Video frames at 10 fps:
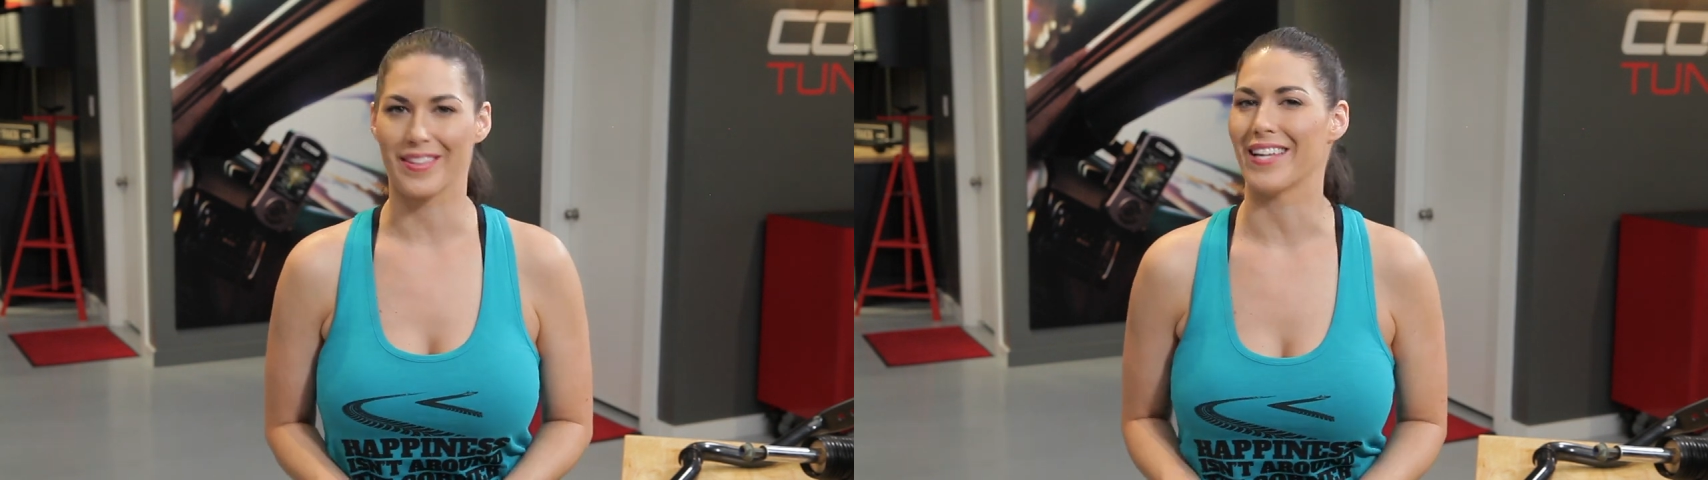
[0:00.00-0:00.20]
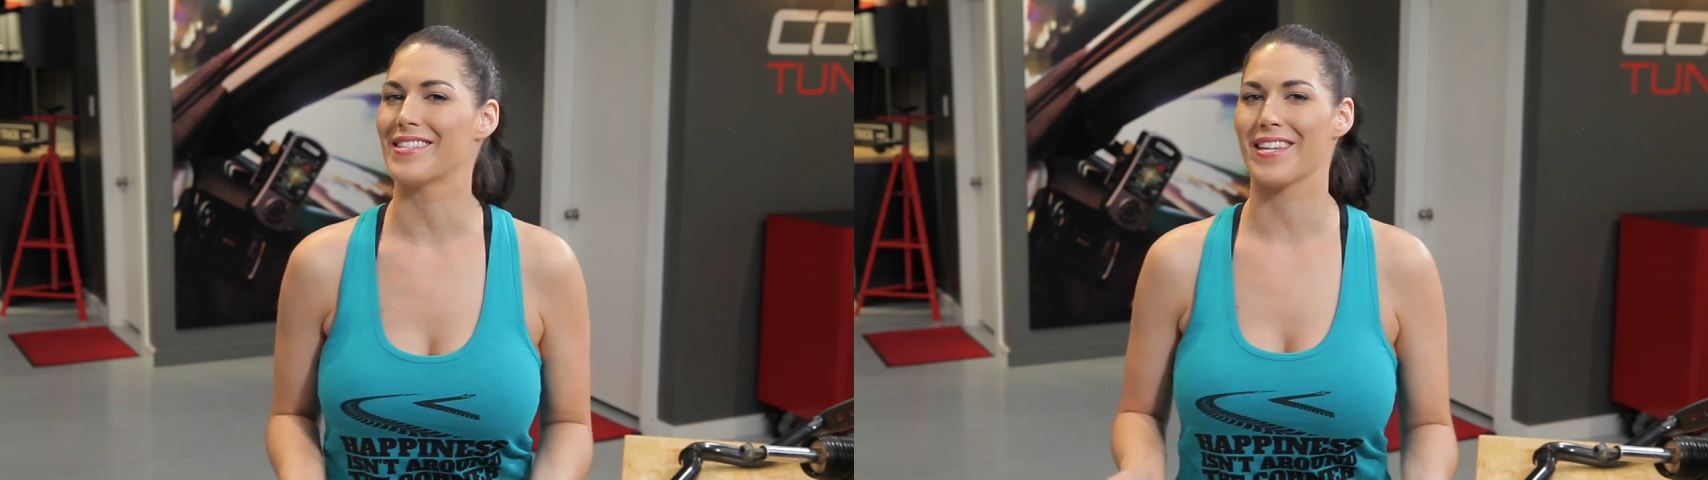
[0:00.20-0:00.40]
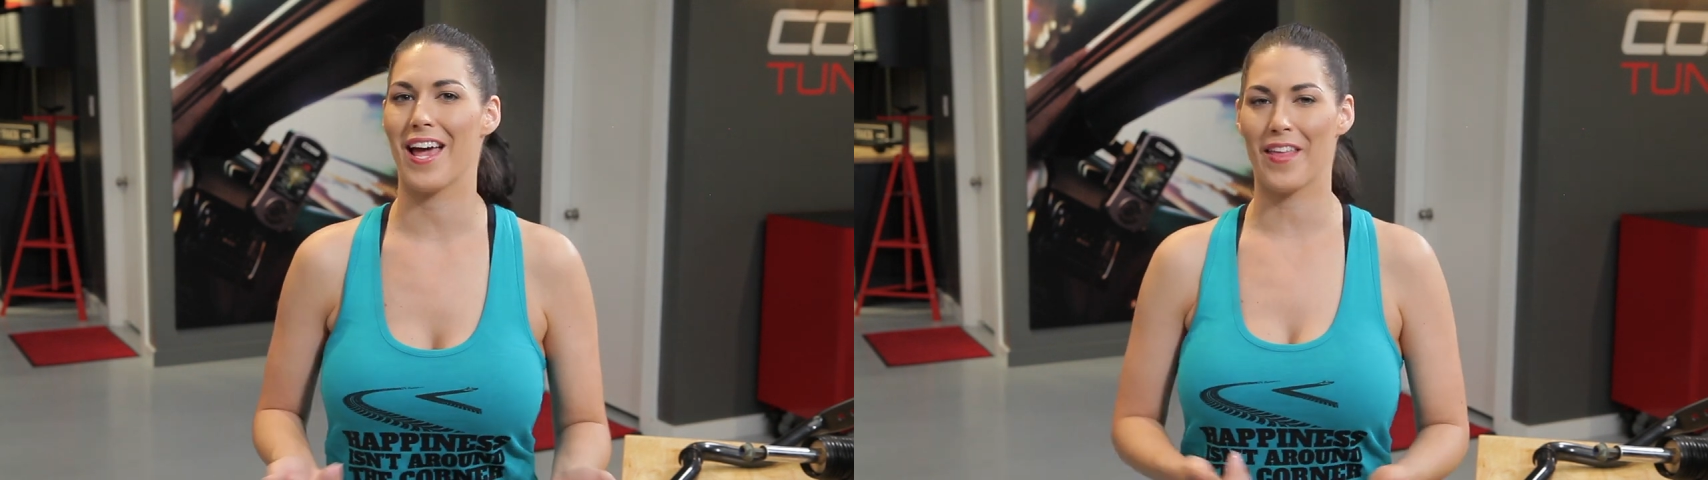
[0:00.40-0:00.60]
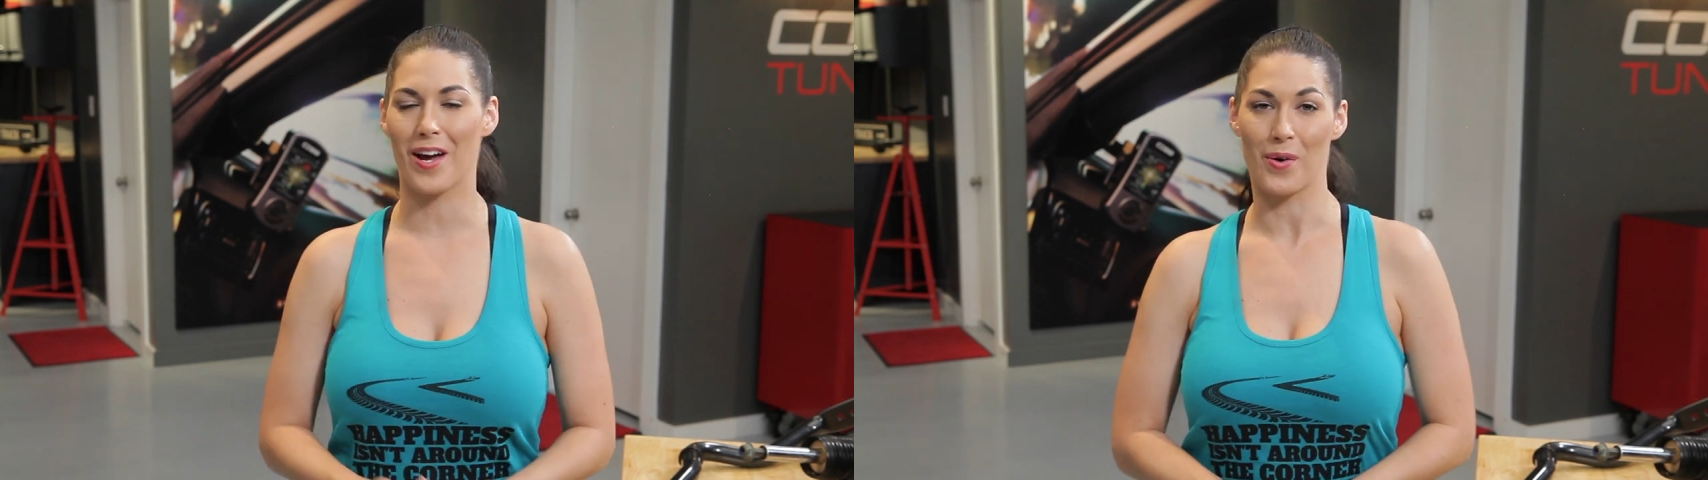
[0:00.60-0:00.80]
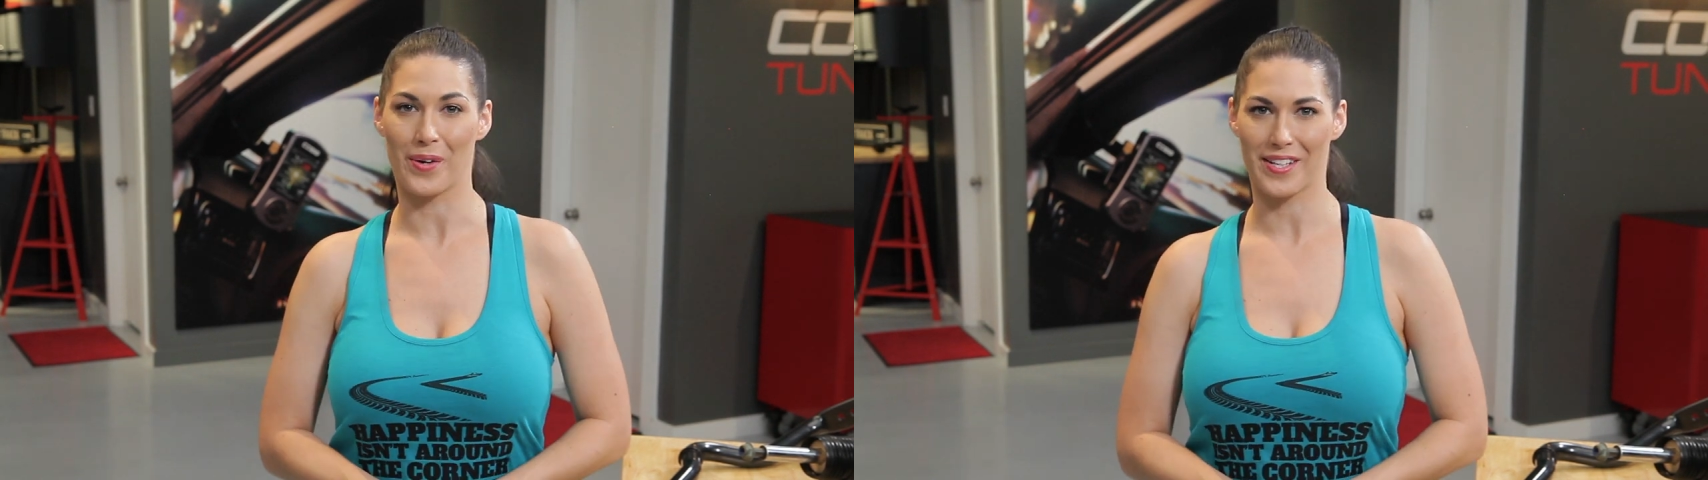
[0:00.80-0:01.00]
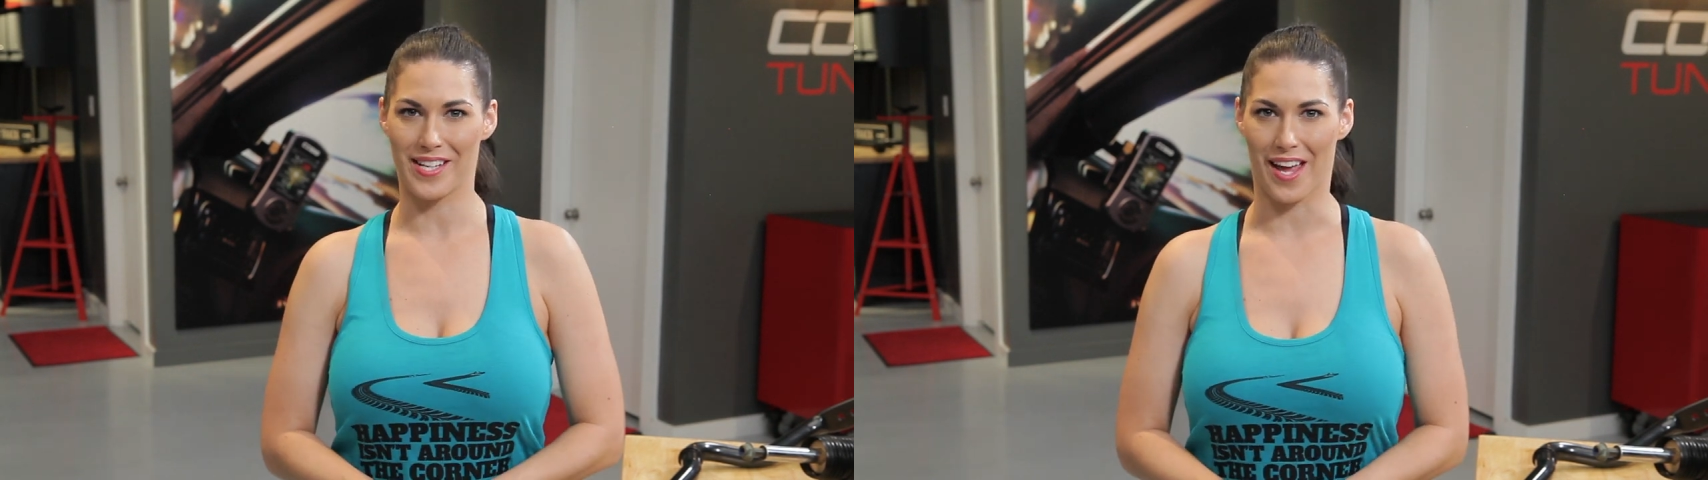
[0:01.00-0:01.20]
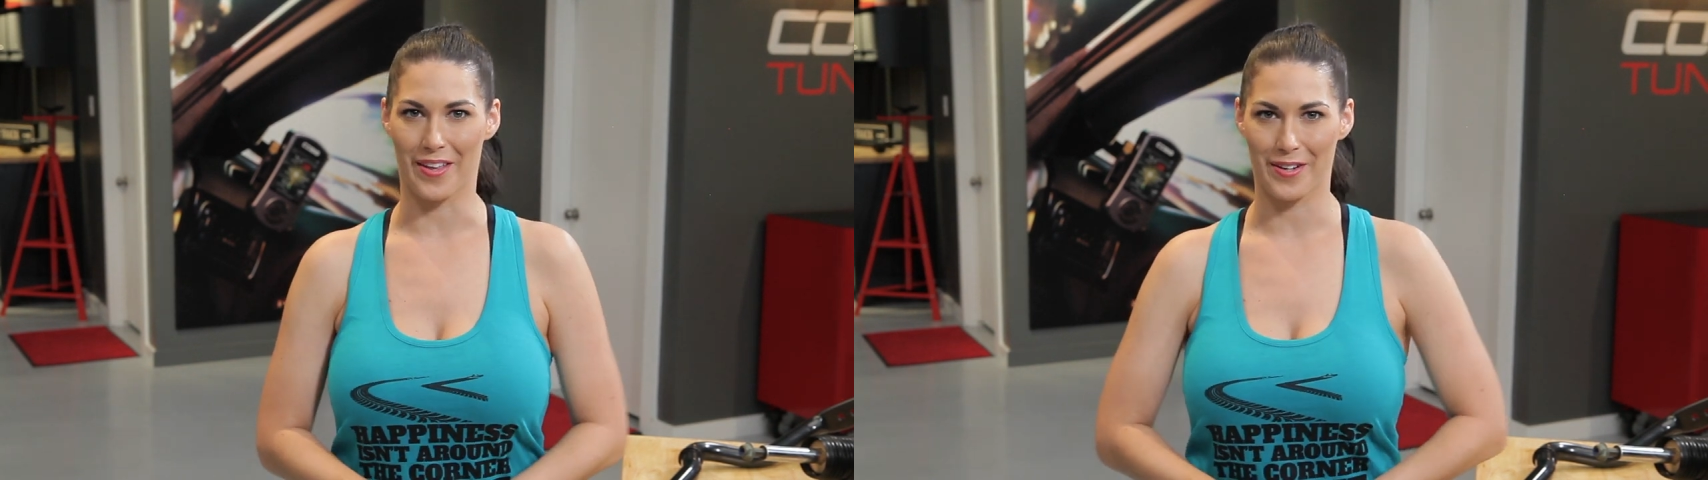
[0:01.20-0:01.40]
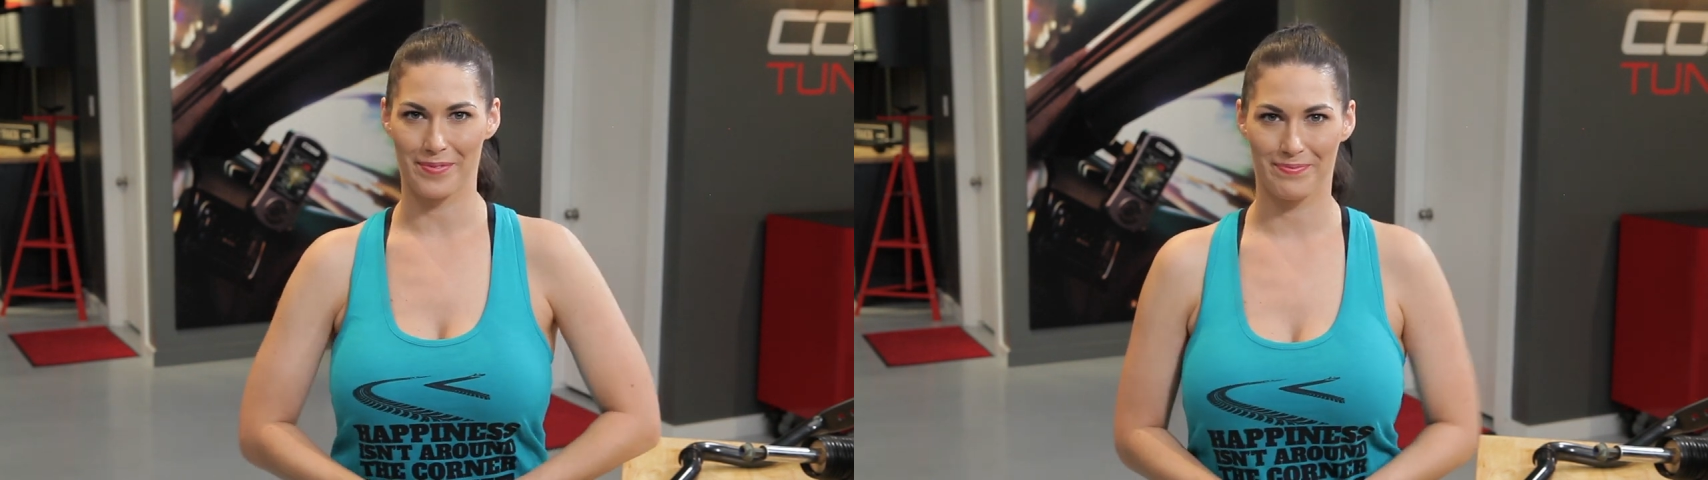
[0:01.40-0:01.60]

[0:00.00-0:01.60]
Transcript: let's see how they all work together.